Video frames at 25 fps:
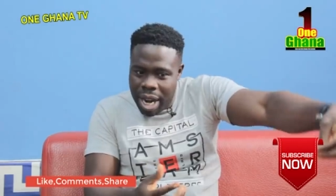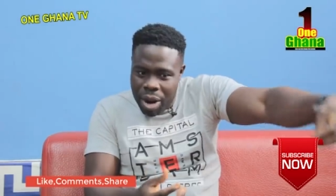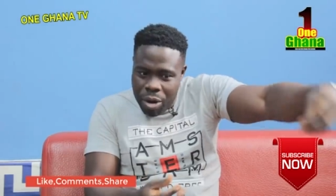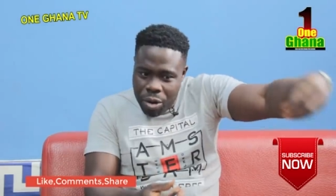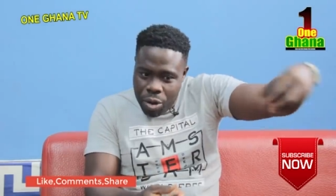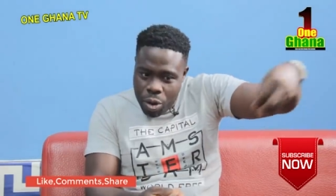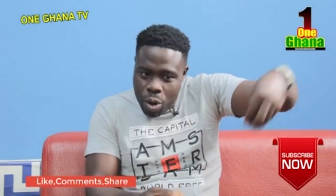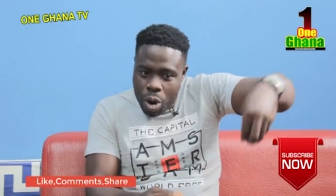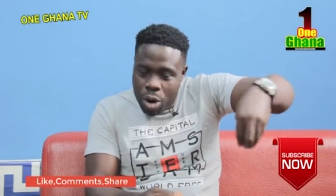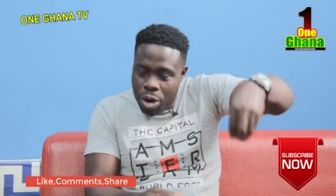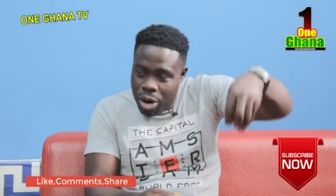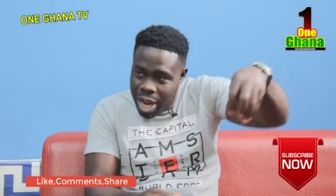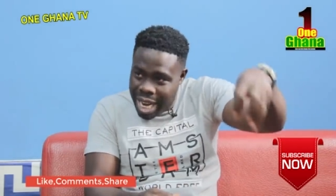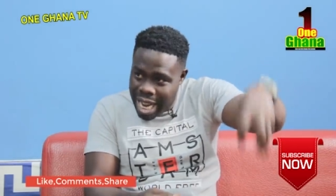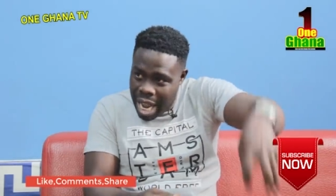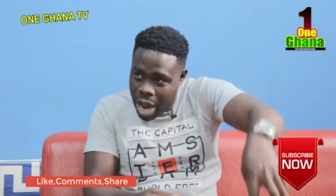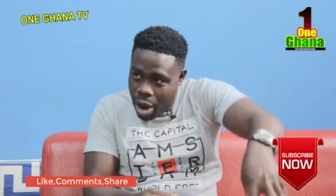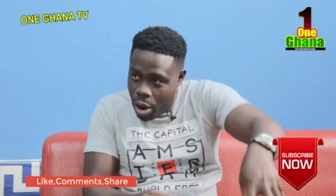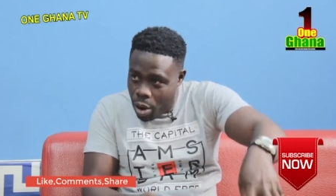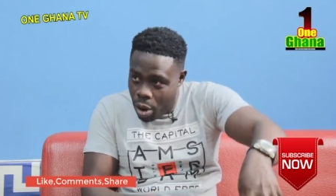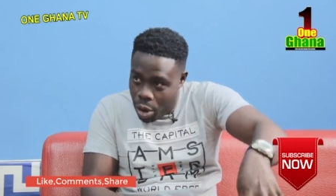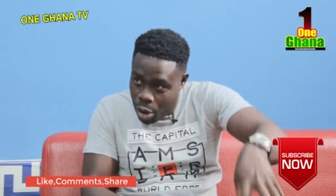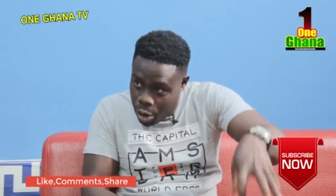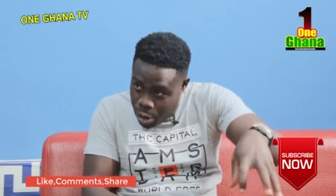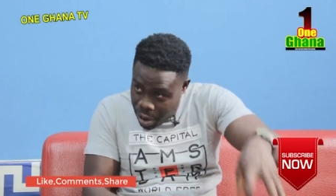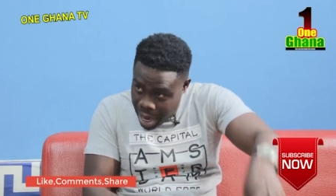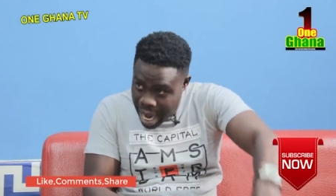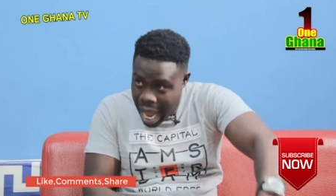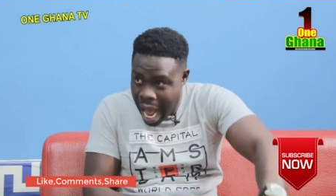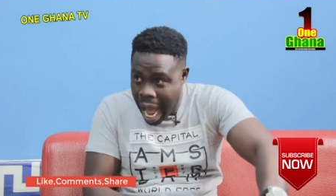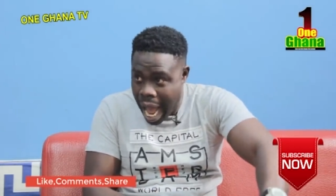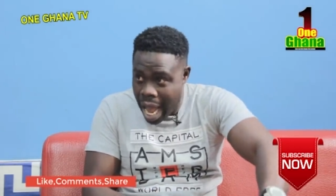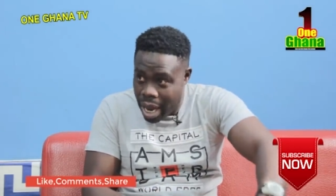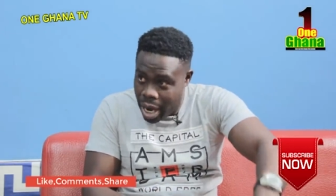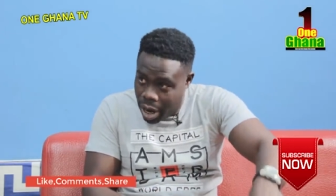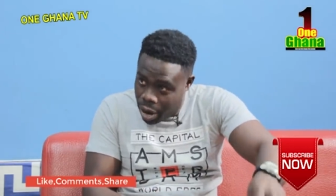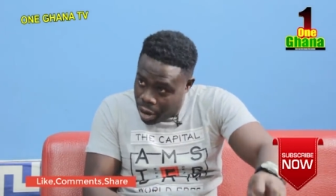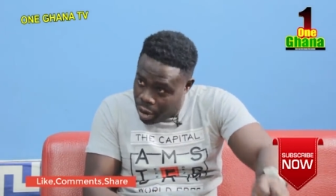did, or dear, or
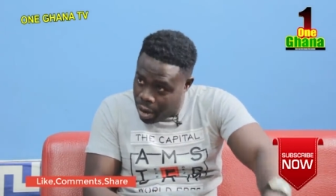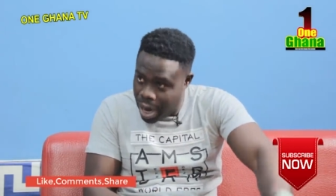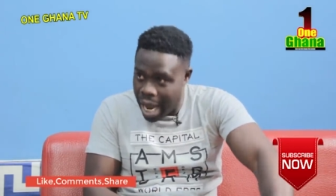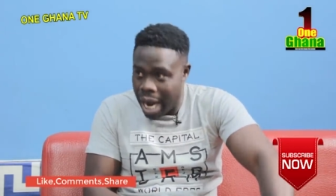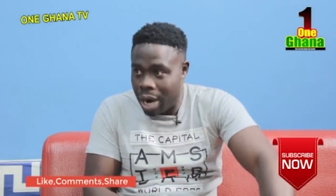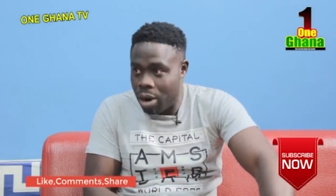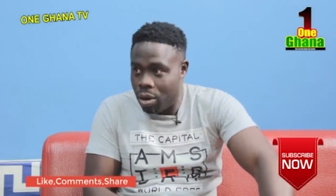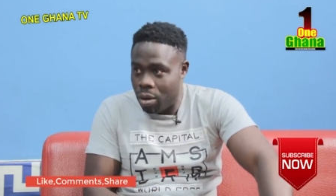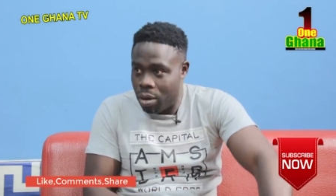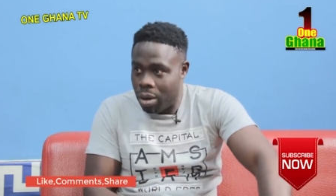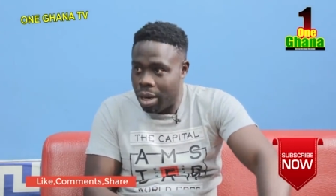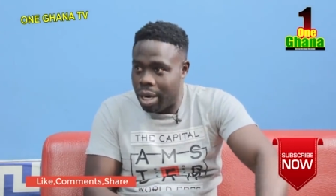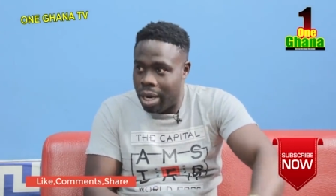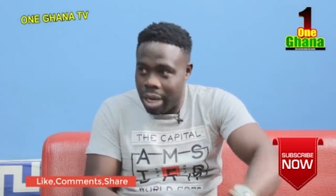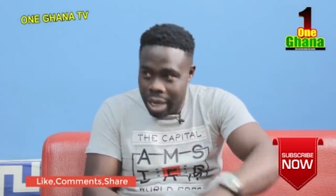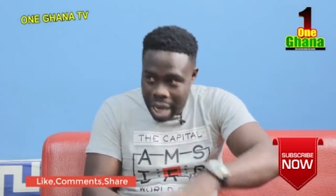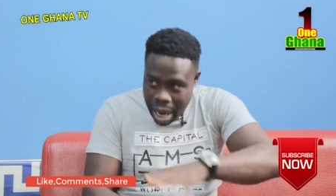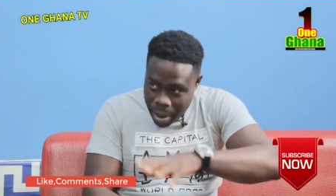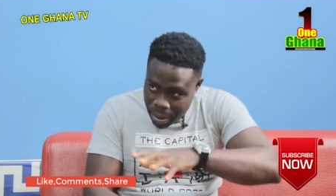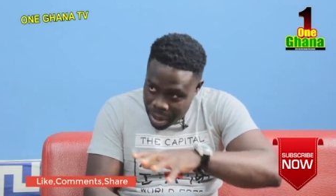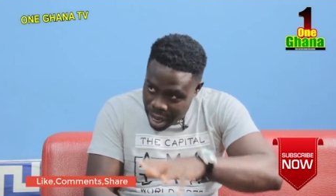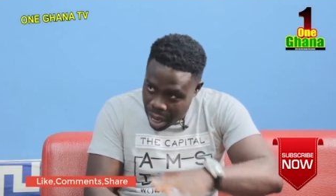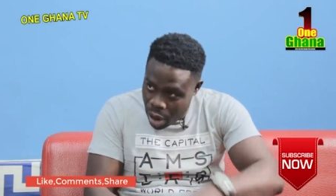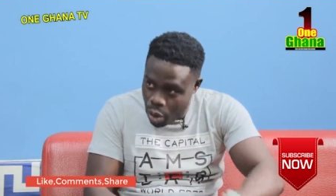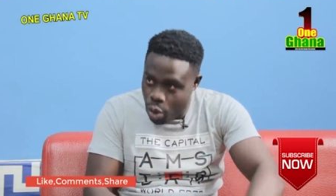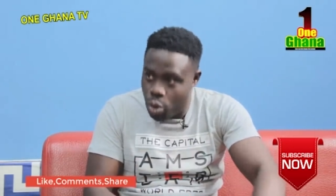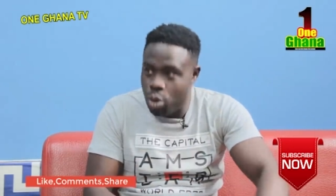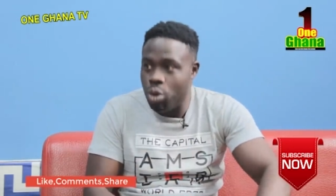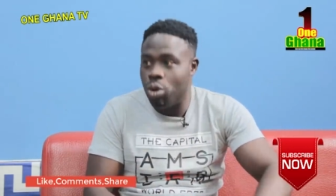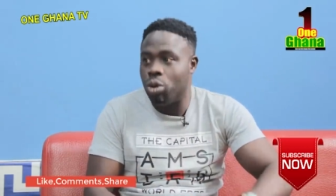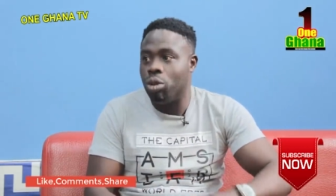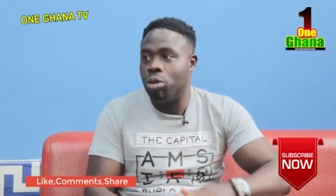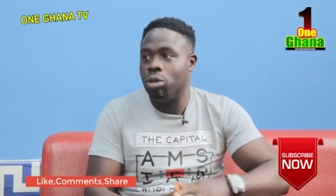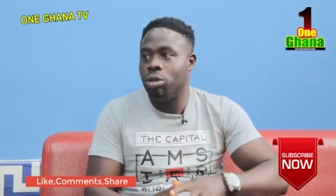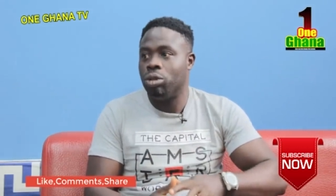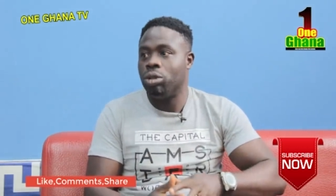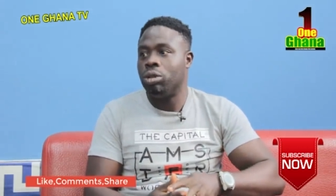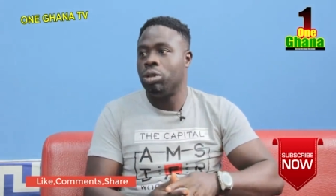dear, Adriano, Yamia
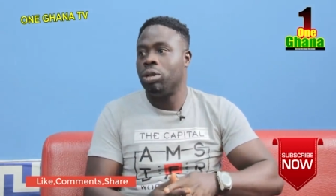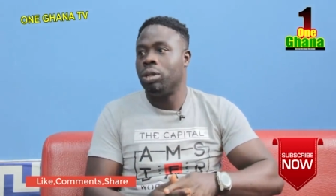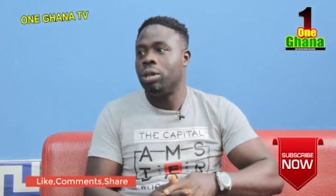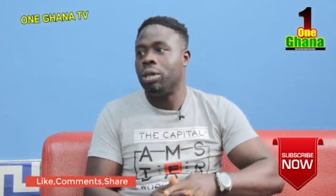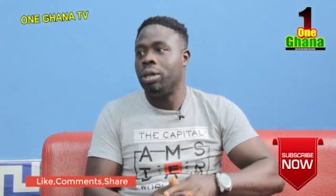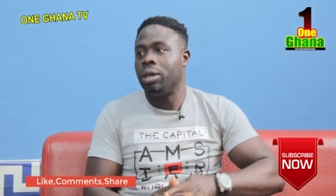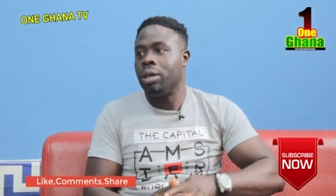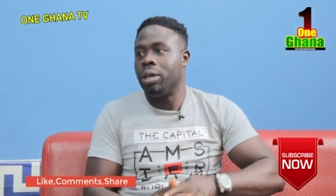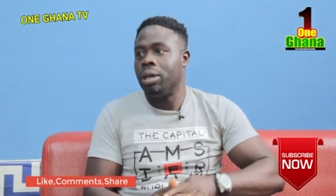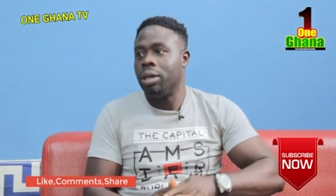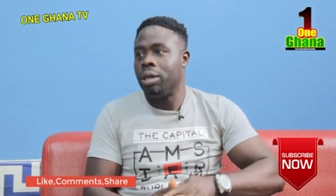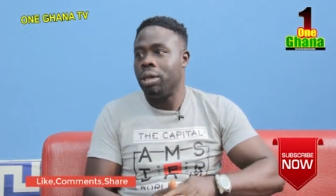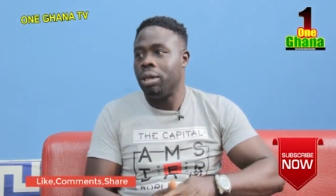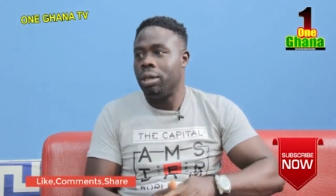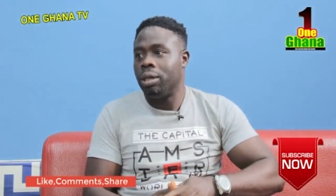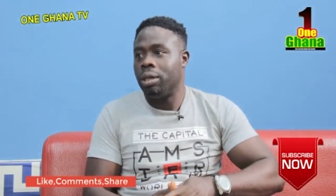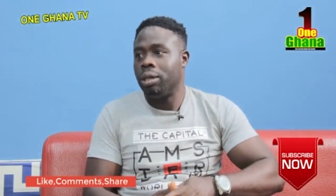Kuno. Eh,